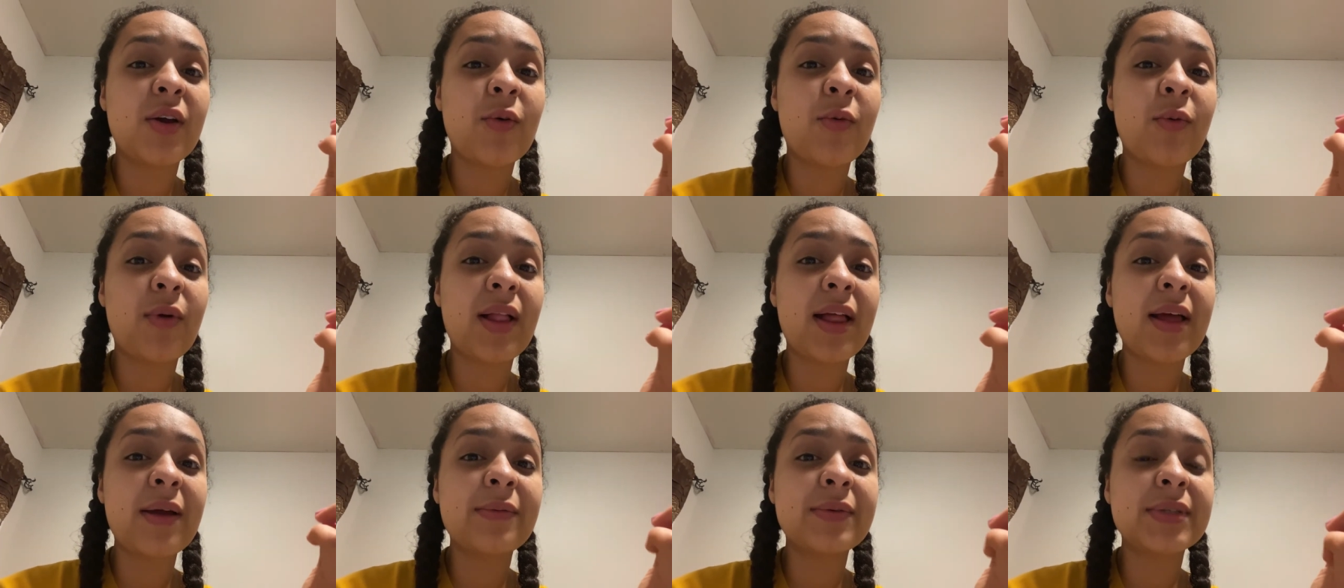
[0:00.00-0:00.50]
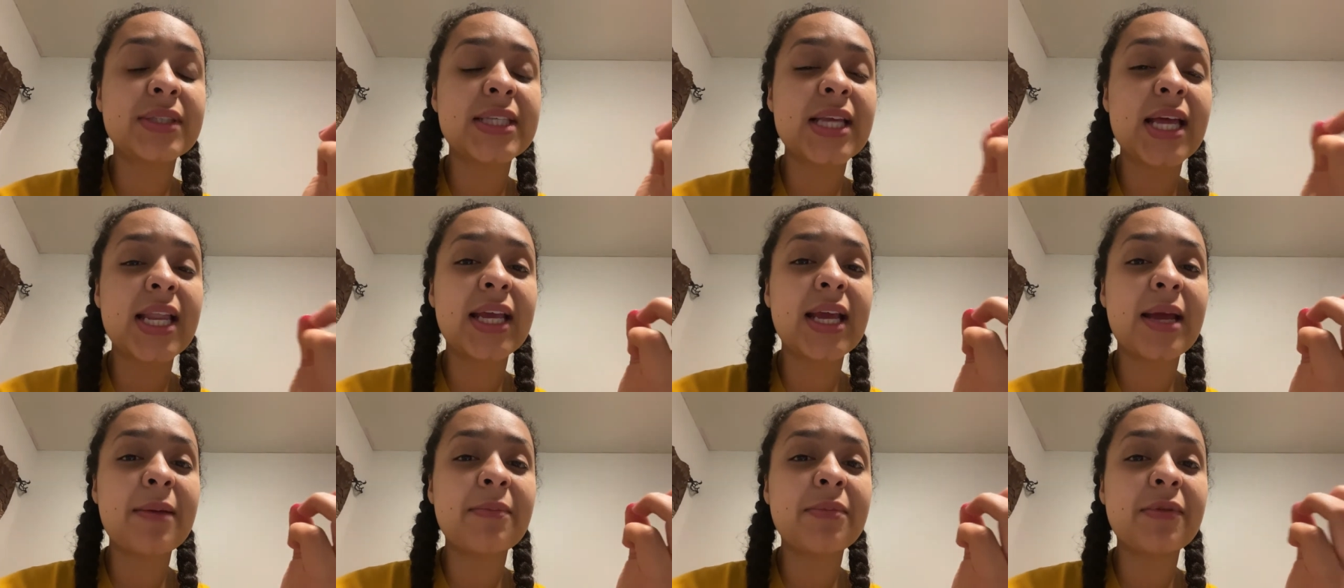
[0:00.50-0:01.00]
while I was
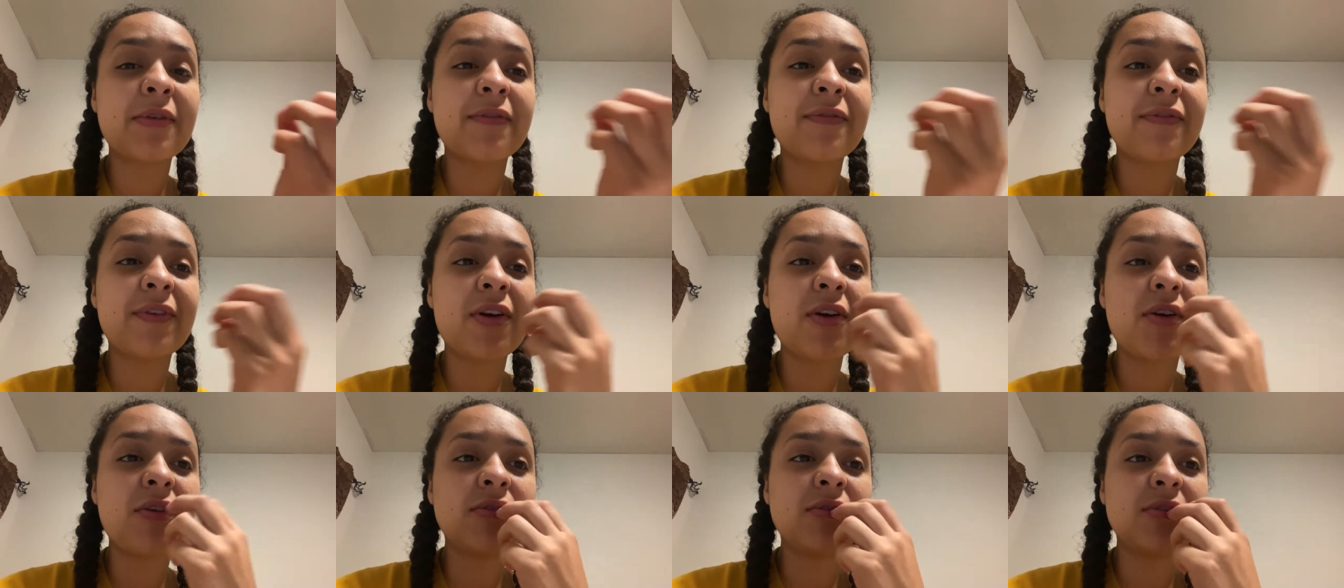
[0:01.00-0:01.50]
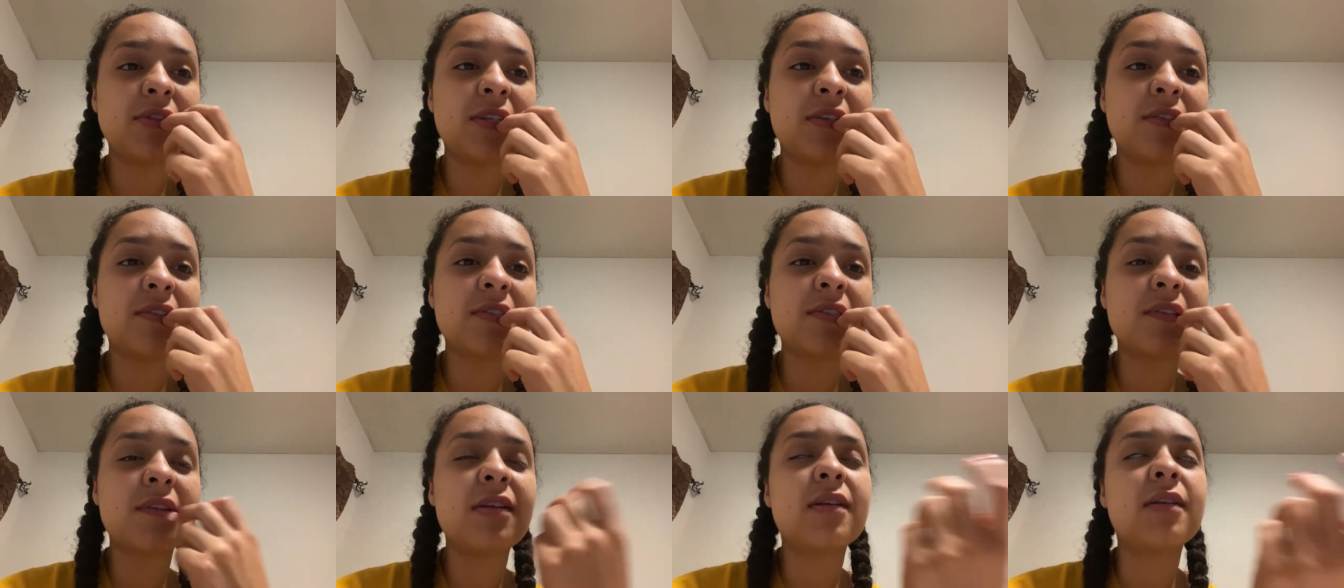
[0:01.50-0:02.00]
setting up the phone. So I
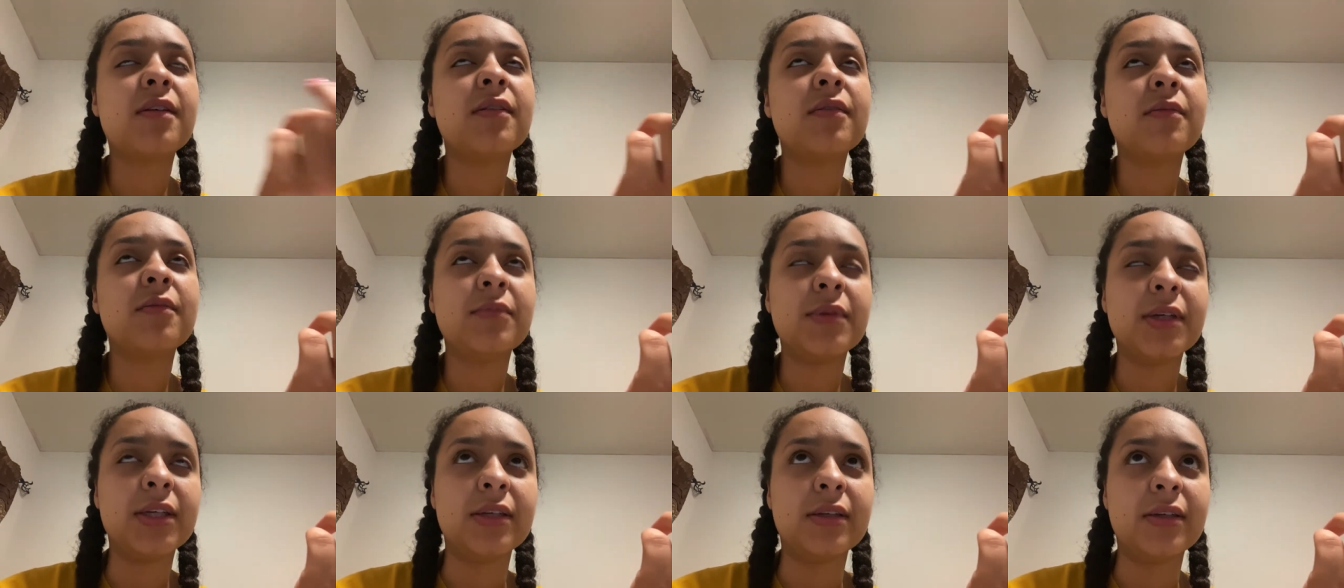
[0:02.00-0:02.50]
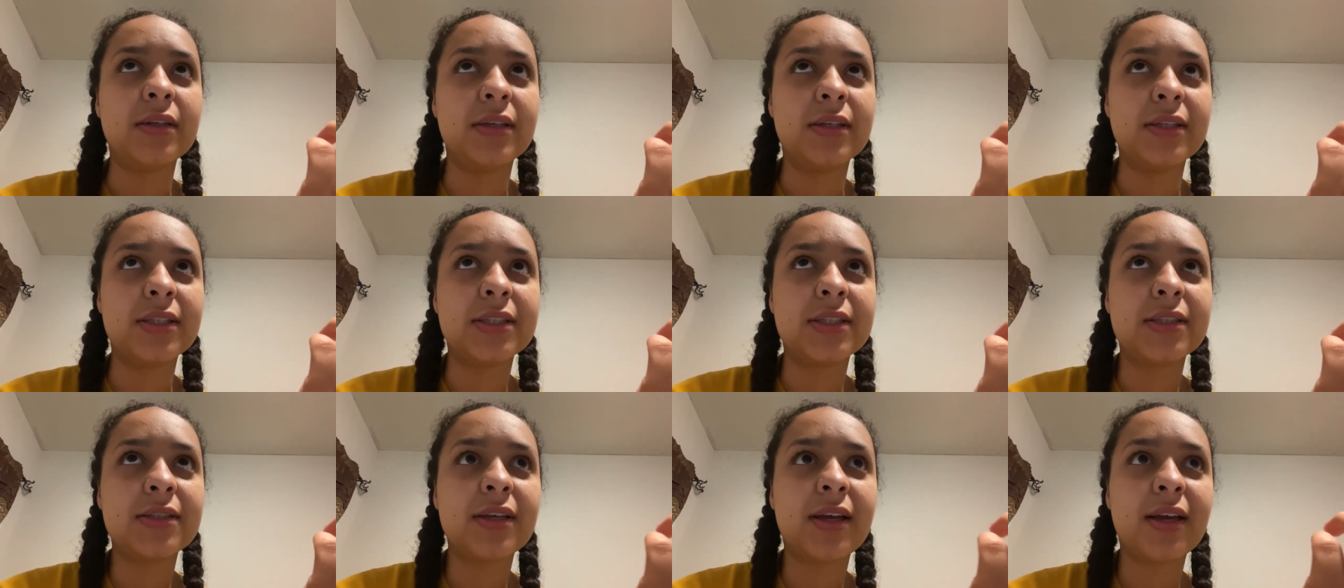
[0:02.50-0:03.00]
was like, oh my
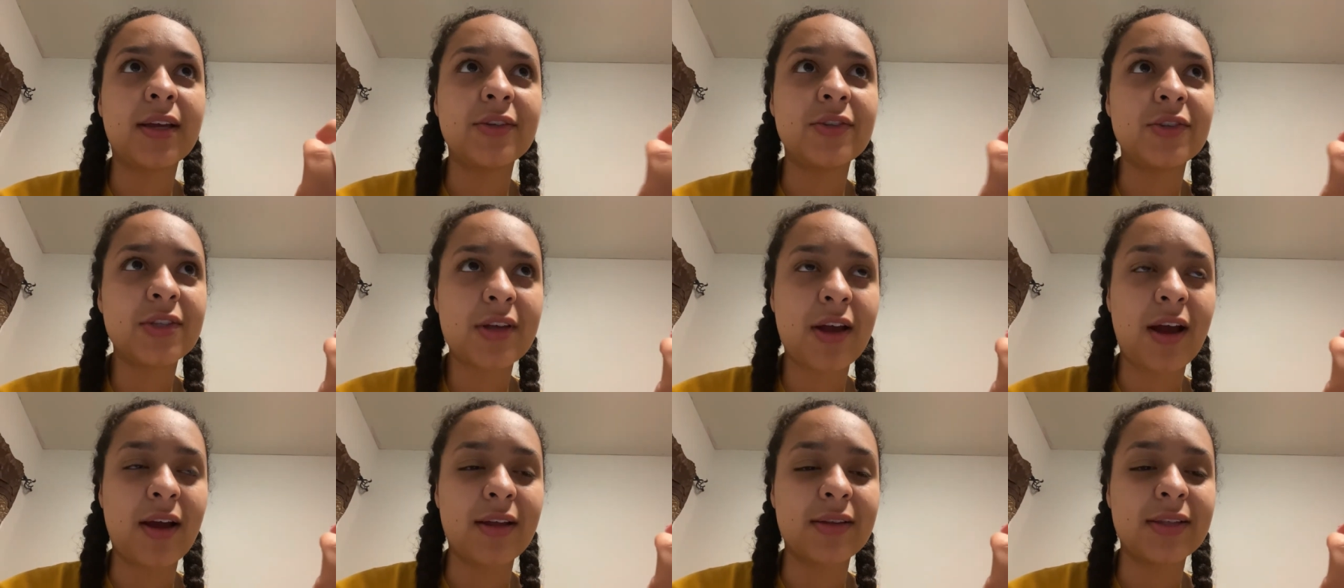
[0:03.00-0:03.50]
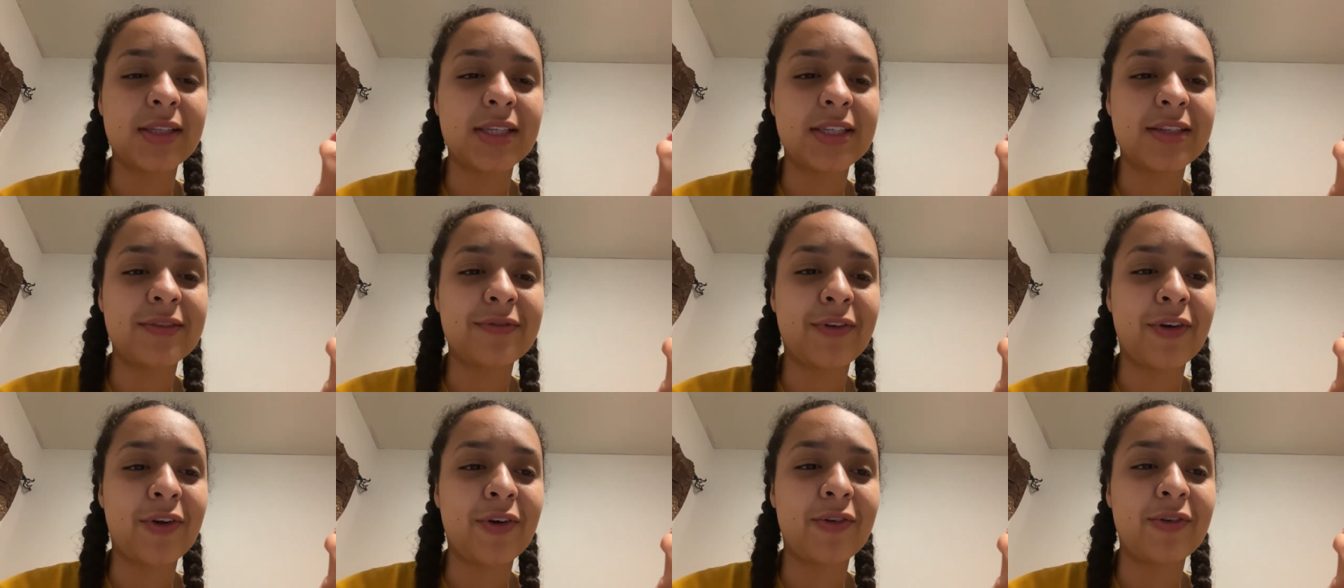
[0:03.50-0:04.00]
goodness, I just got this
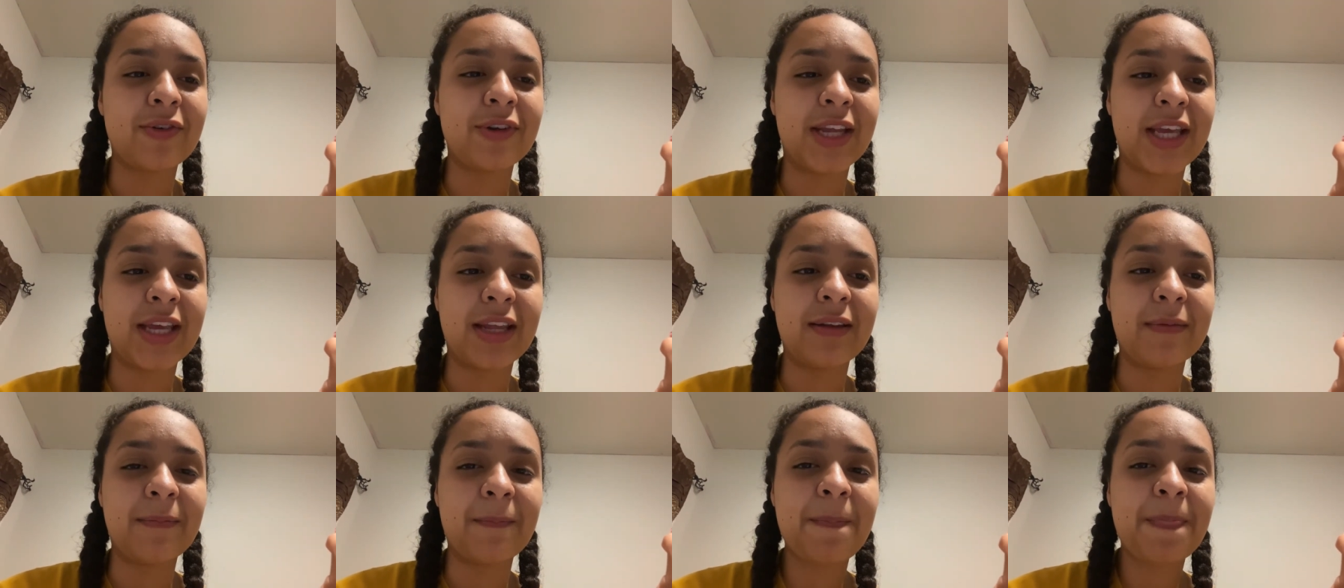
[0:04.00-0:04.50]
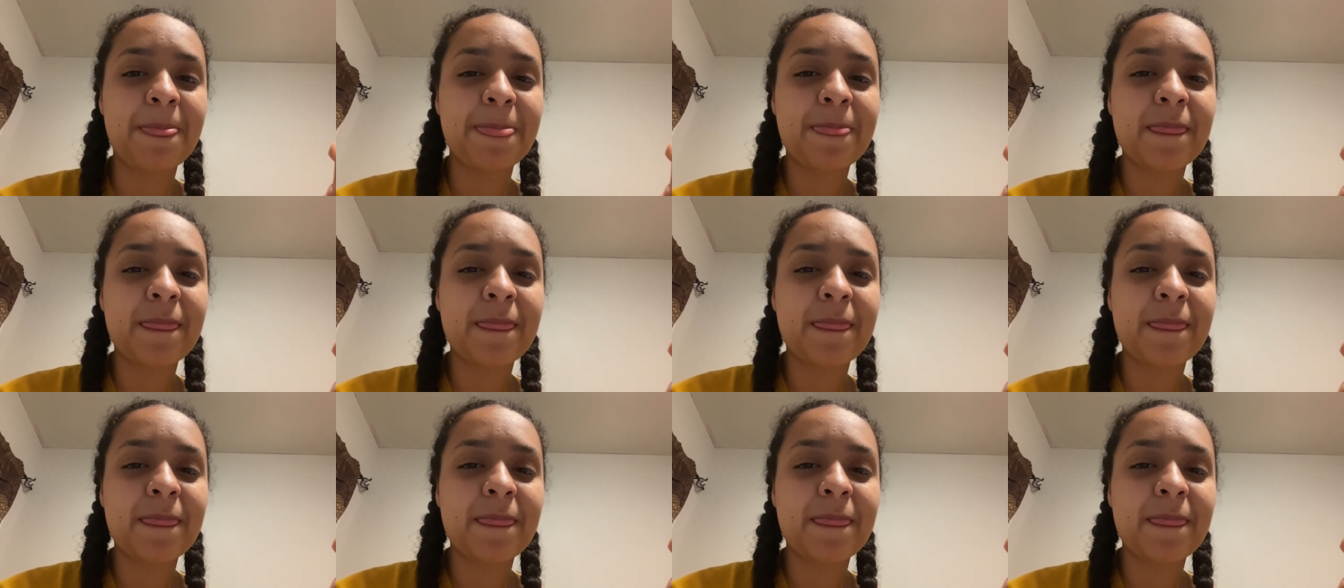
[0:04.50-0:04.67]
phone and